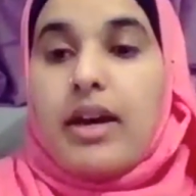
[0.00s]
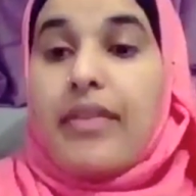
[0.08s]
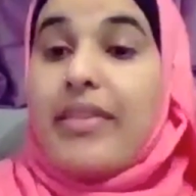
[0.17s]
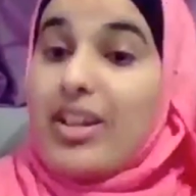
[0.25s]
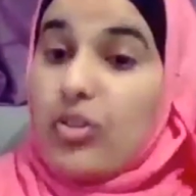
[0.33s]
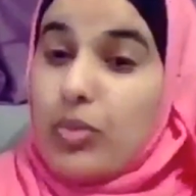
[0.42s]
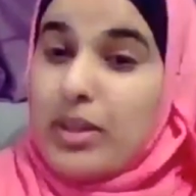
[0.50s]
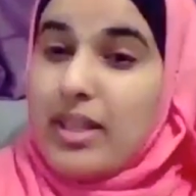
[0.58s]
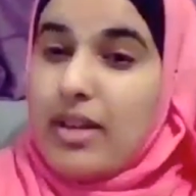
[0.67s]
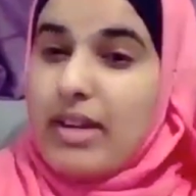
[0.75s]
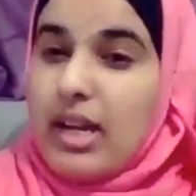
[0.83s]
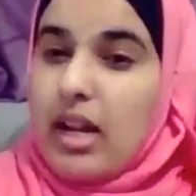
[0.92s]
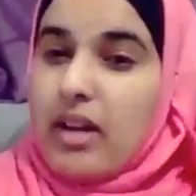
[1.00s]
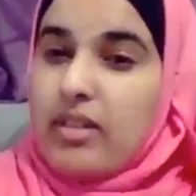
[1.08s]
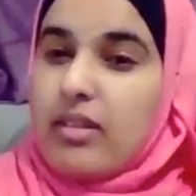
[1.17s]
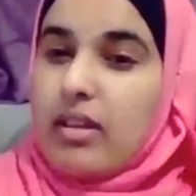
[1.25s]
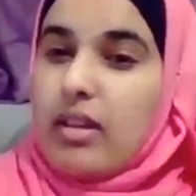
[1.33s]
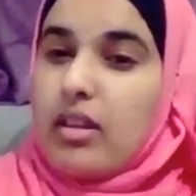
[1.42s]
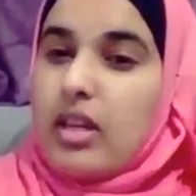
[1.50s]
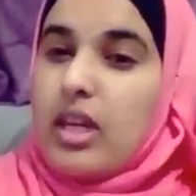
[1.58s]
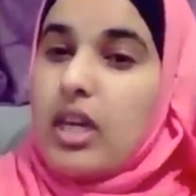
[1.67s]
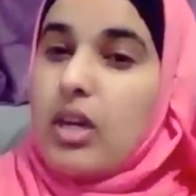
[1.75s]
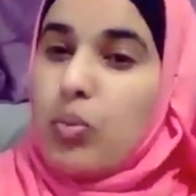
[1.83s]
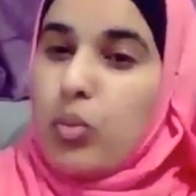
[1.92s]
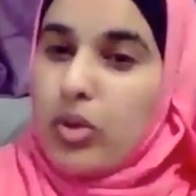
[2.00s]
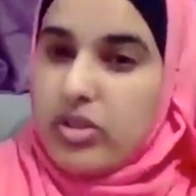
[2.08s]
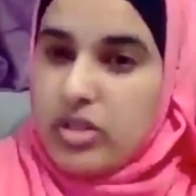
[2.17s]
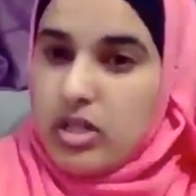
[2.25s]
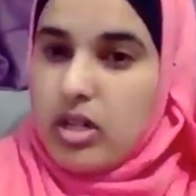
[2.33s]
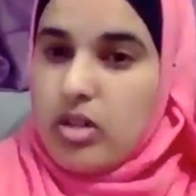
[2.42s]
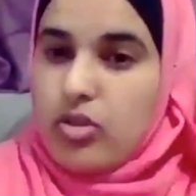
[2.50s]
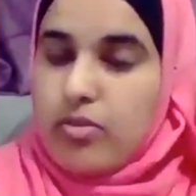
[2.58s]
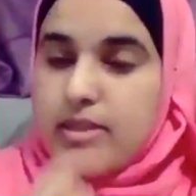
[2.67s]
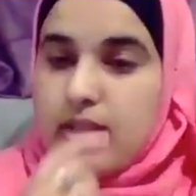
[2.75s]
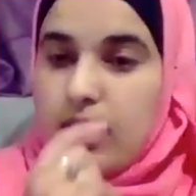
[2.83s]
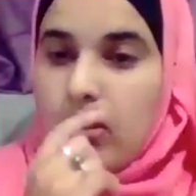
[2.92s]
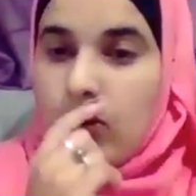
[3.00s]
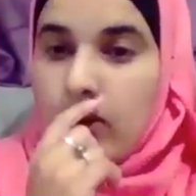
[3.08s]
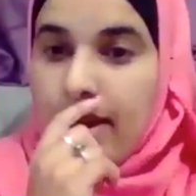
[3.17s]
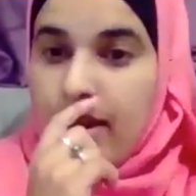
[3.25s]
And that's when they realized that he wasn't 100% okay,